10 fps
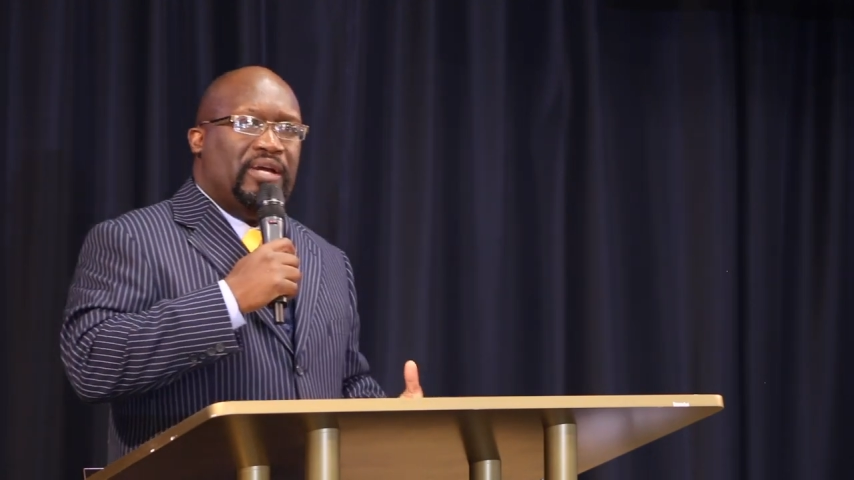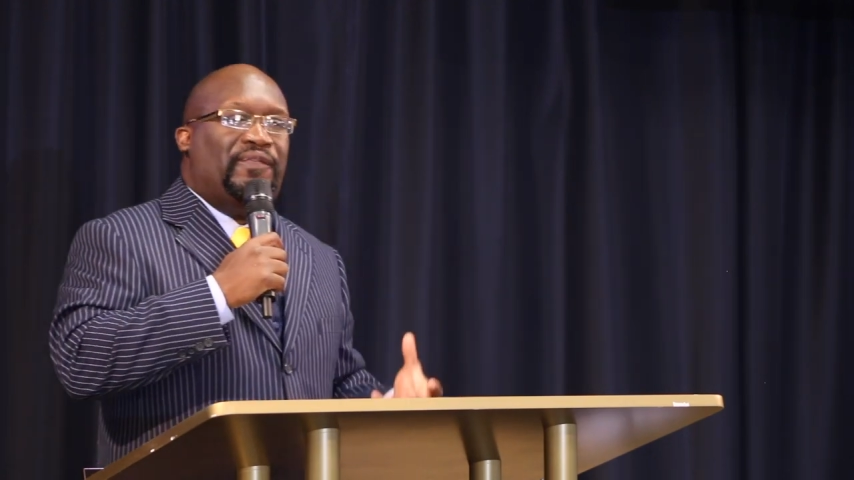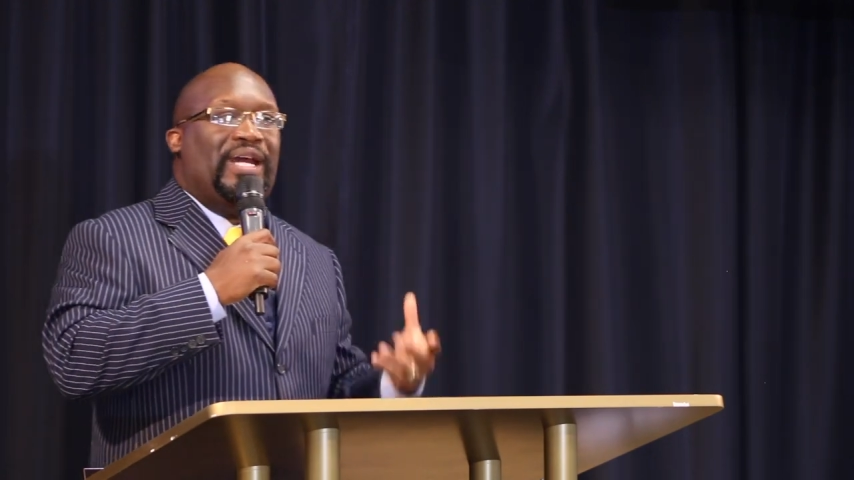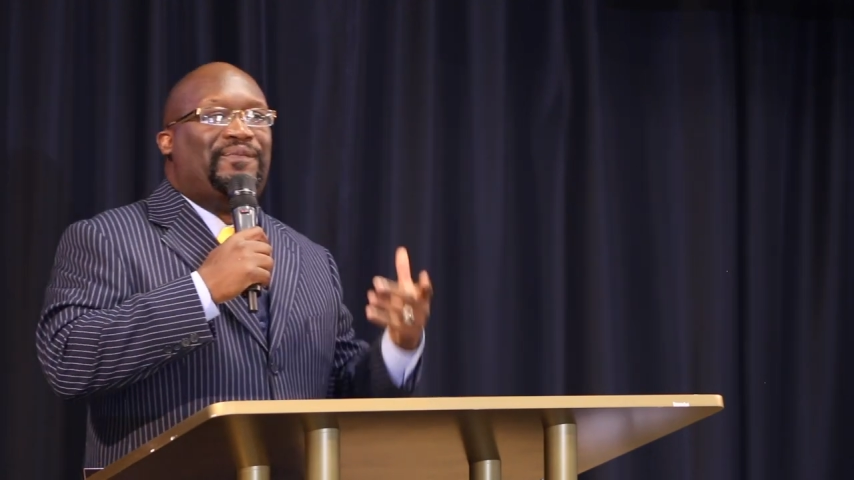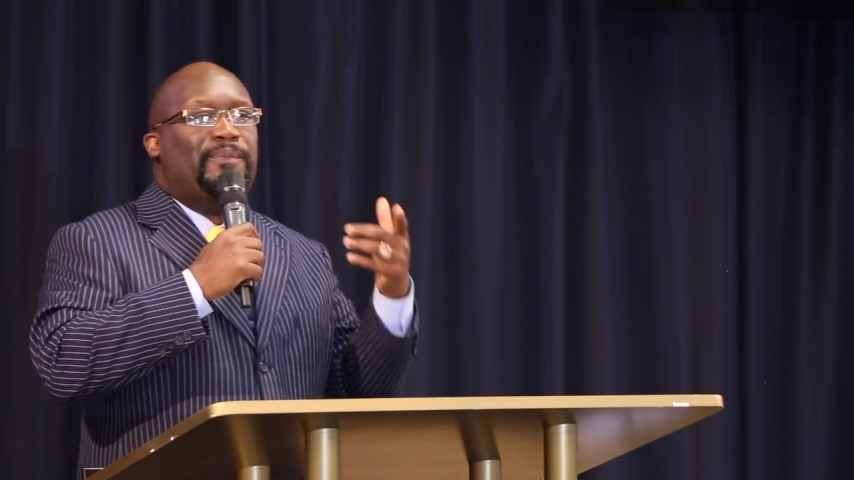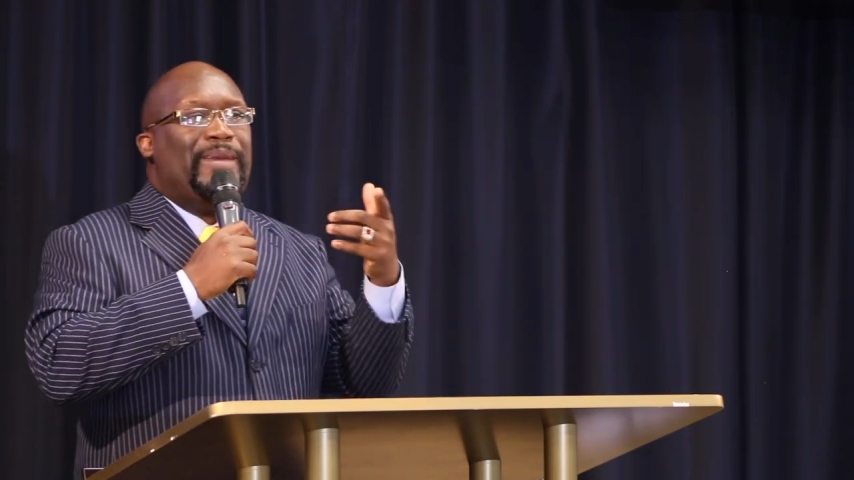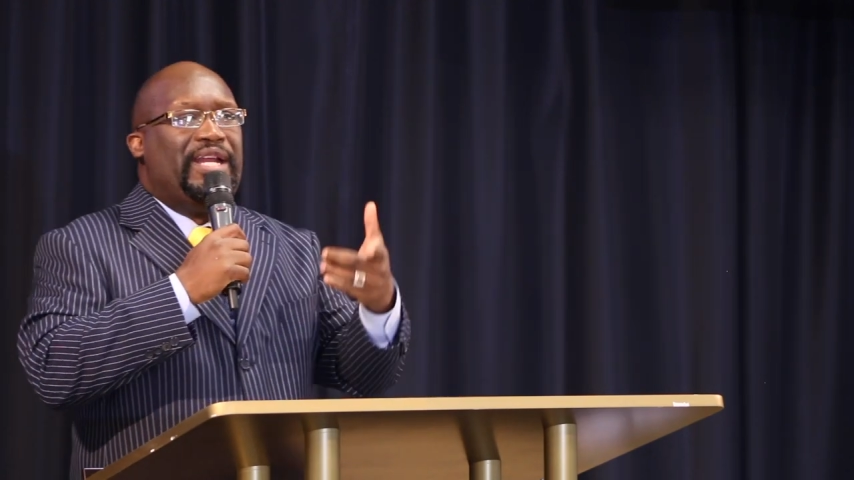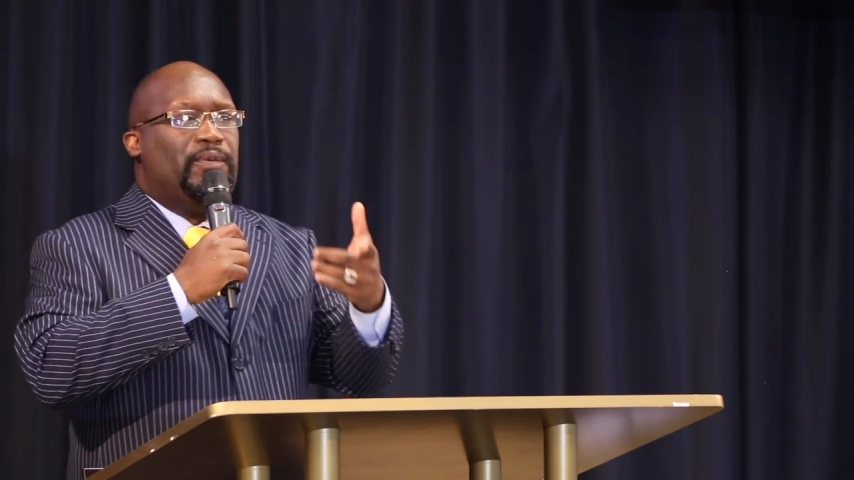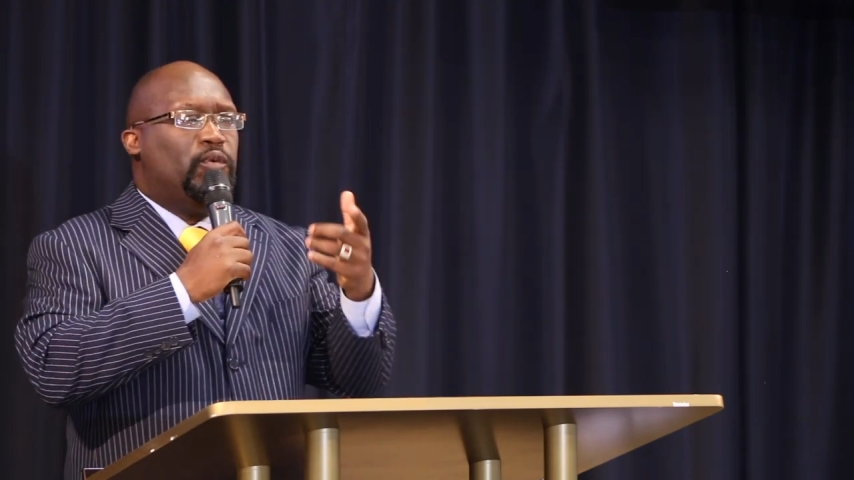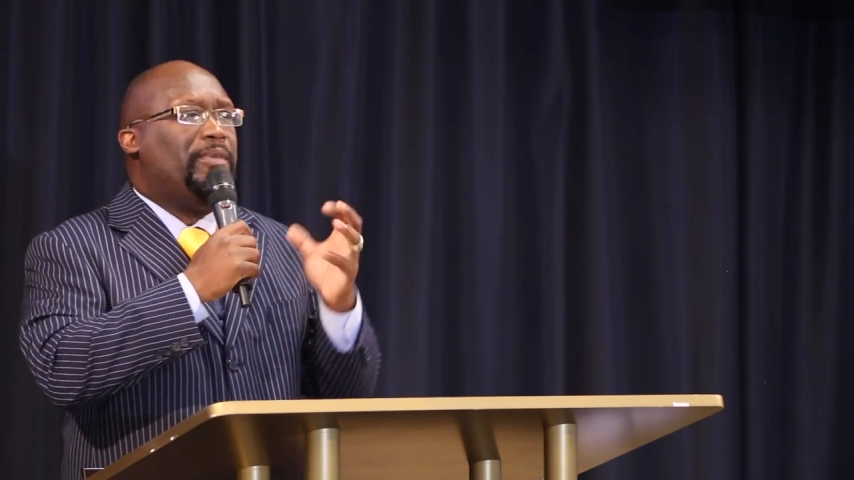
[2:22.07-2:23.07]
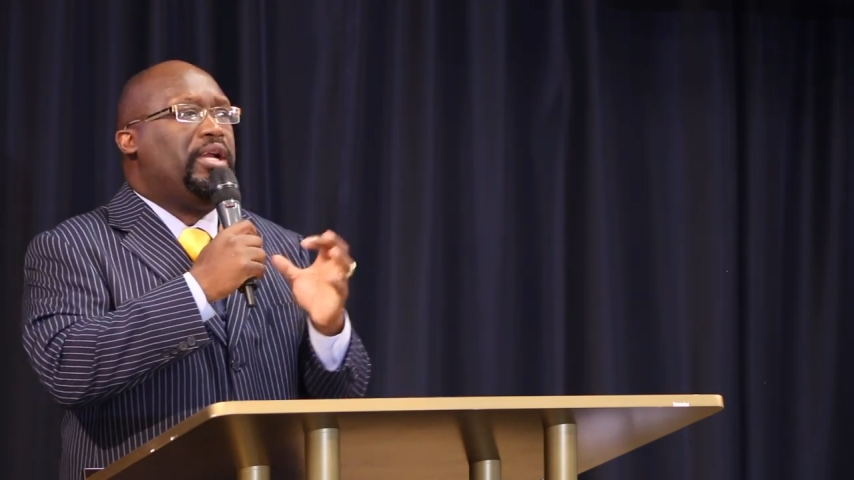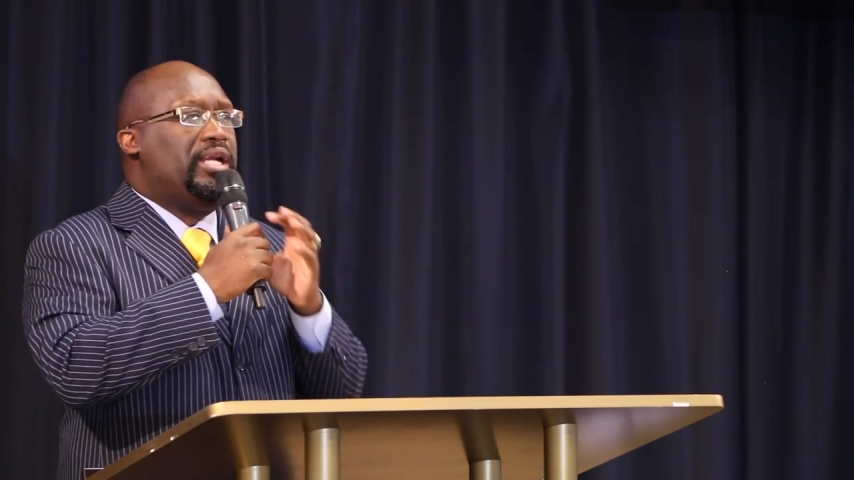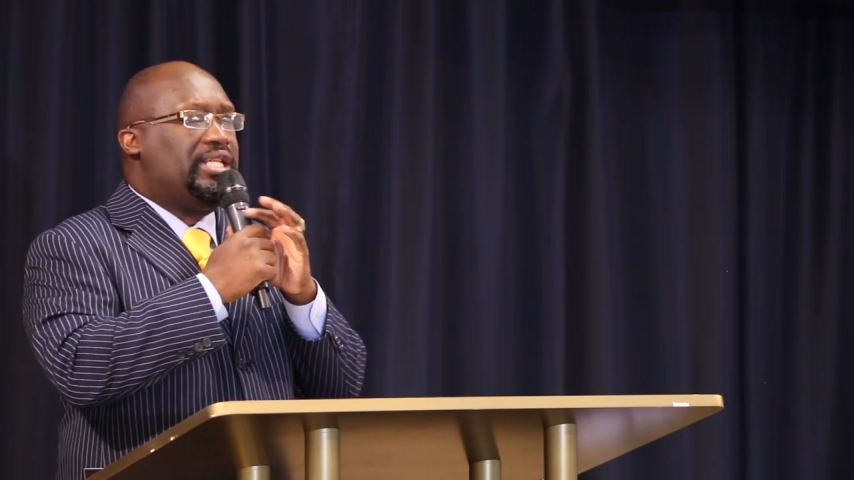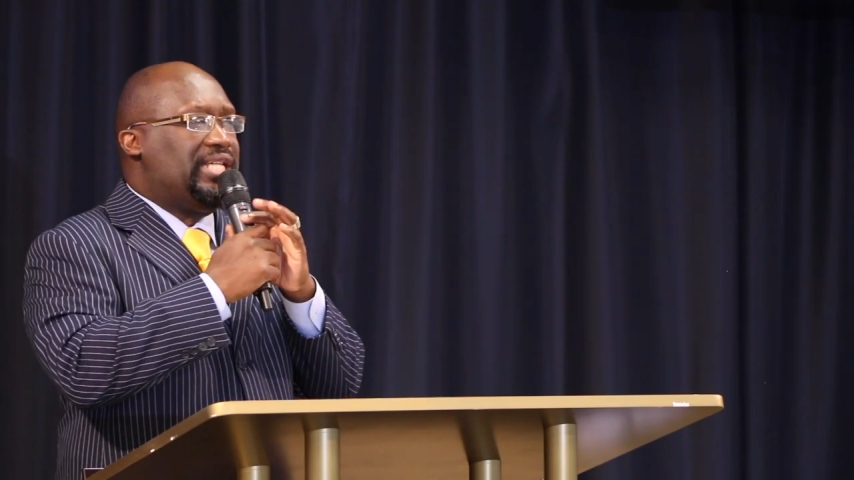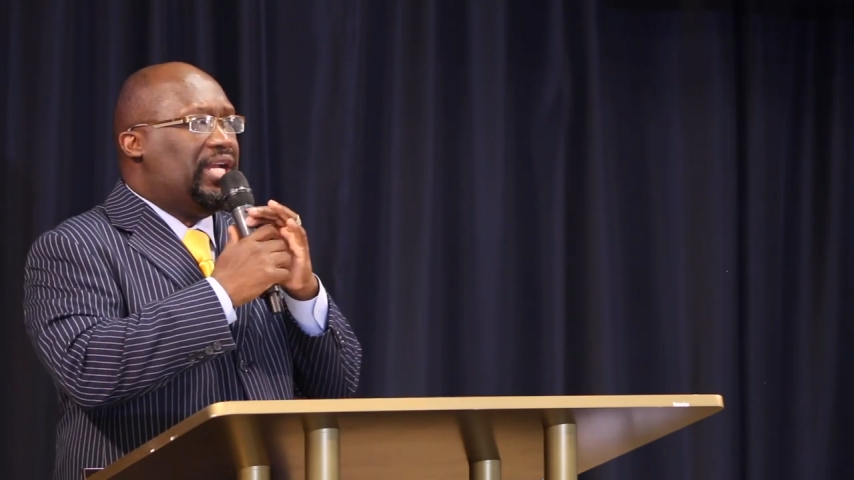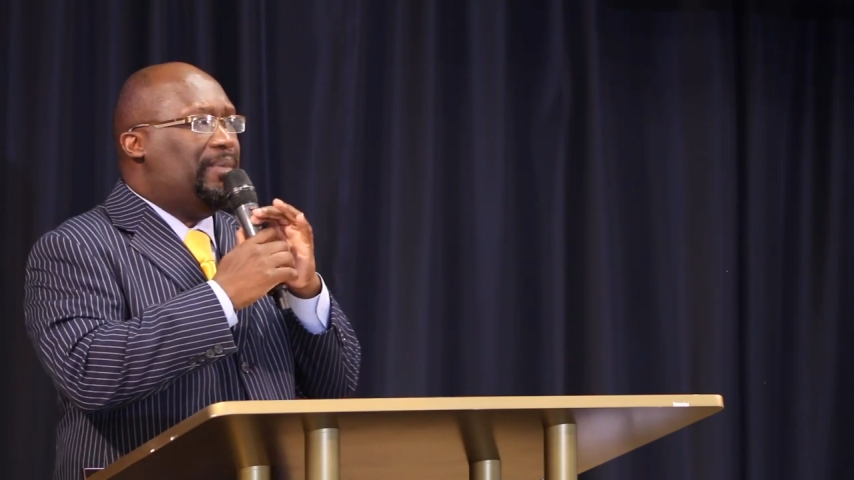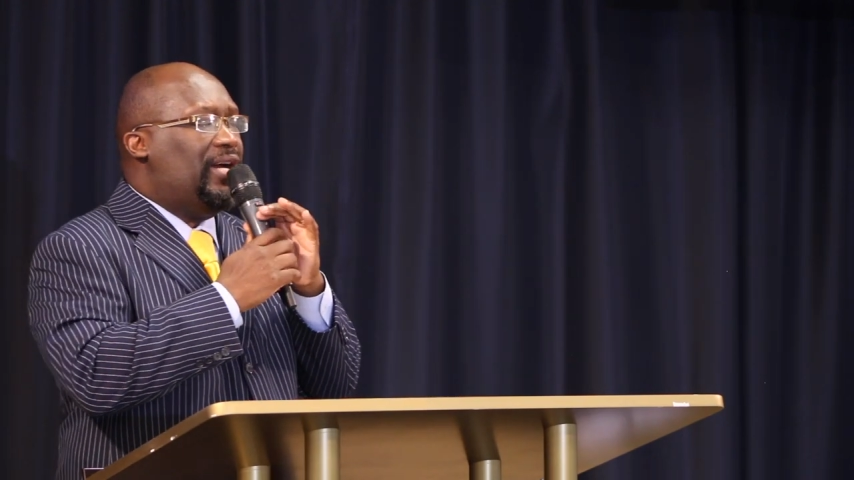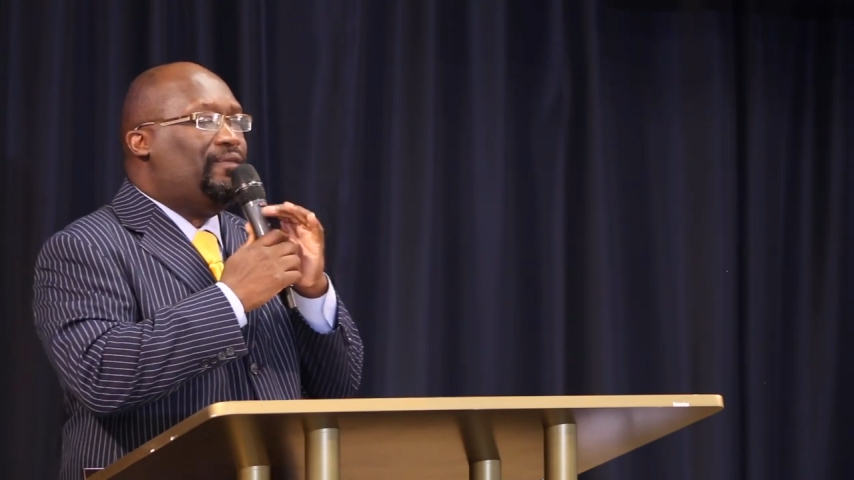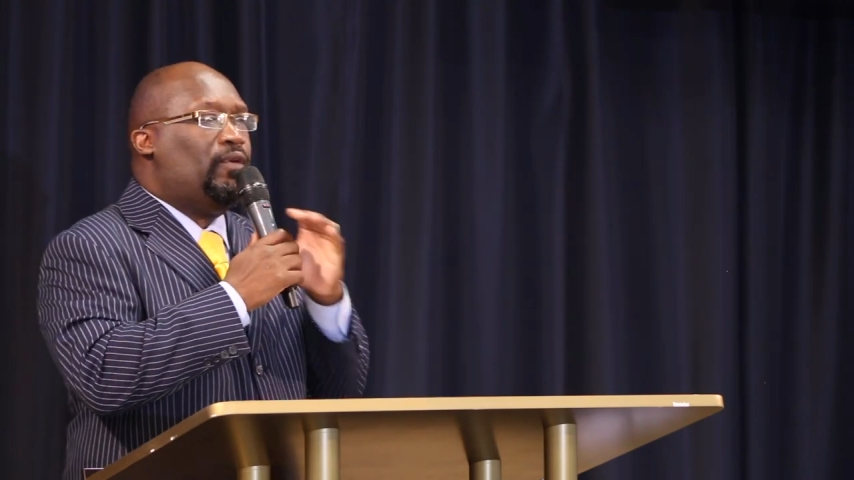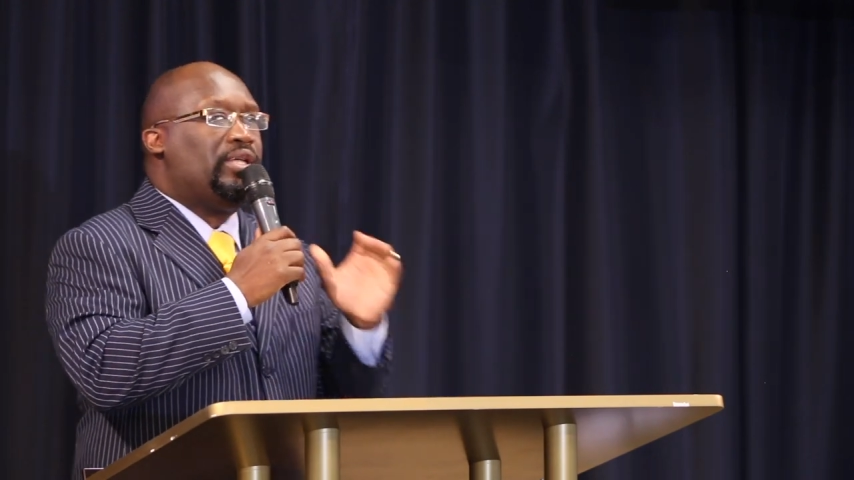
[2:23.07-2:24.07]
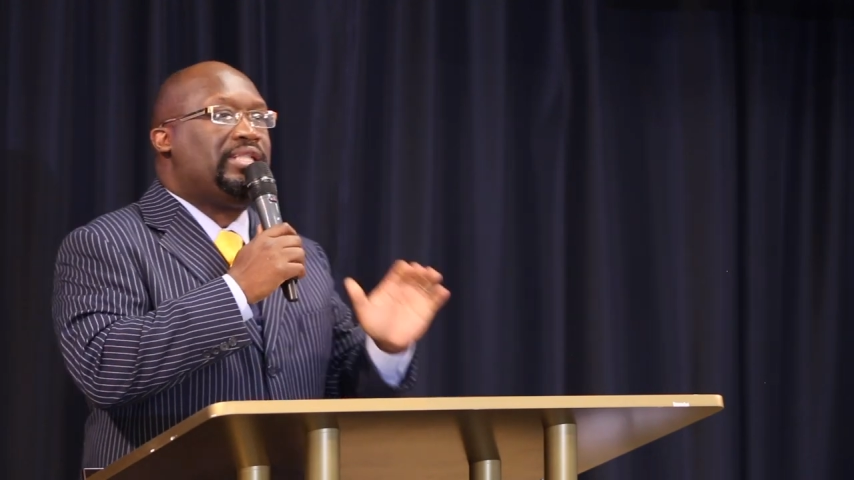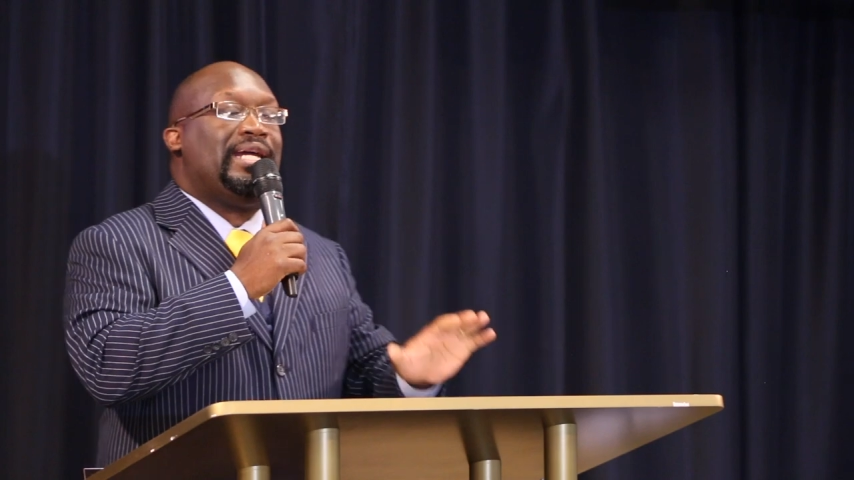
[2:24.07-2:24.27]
For every man and woman under the sound of my voice,